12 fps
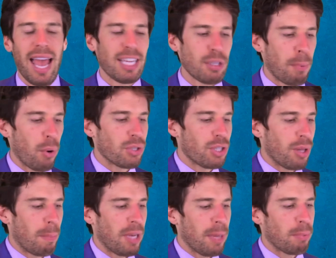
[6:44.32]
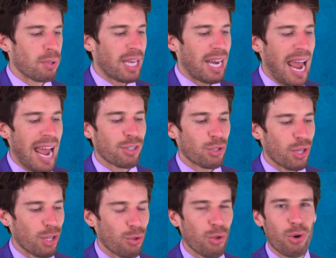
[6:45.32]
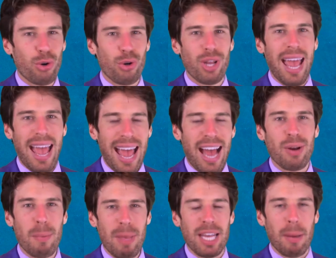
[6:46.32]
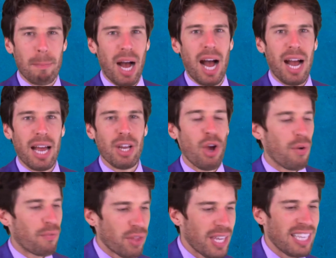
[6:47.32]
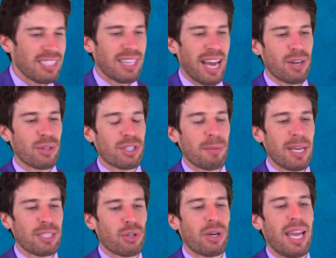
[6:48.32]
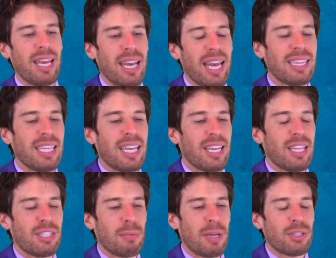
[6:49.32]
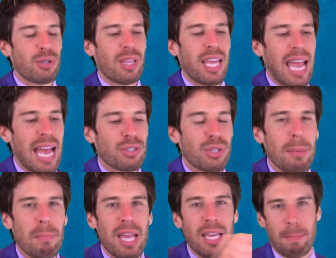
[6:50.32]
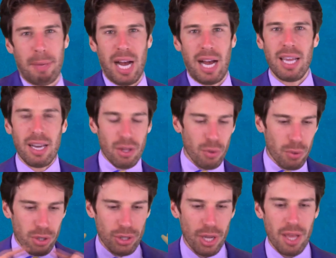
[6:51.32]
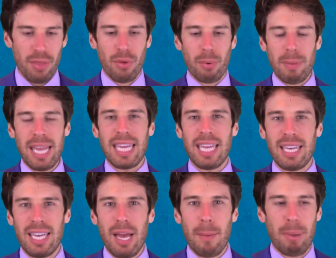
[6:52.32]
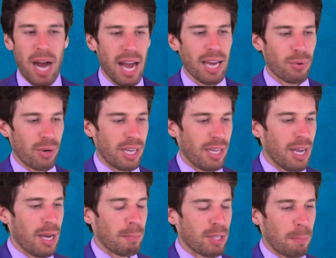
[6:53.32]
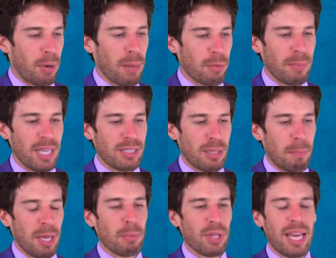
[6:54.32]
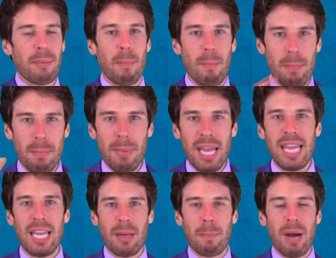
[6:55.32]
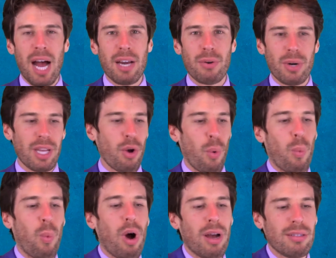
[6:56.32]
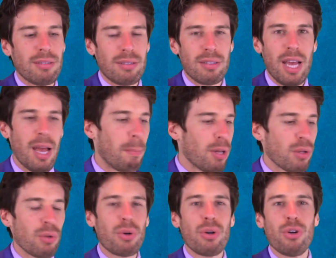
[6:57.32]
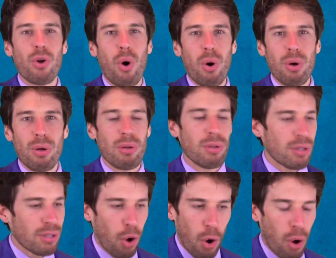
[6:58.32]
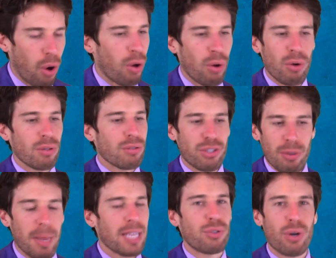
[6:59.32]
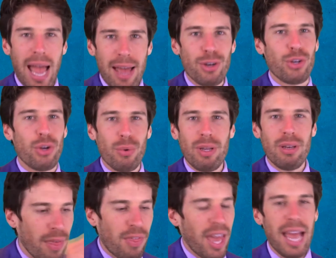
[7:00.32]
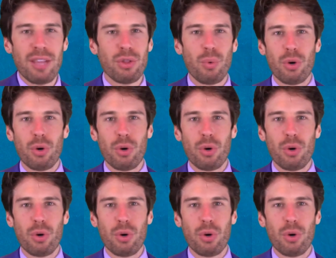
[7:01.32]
As opposed to the people that actually learned how to make a pot for the entire semester, and then at the end of the semester, they actually made a pot. In other words, they're making pottery, but the problem is the people that made pottery once but learned all all semester how to do it, they had the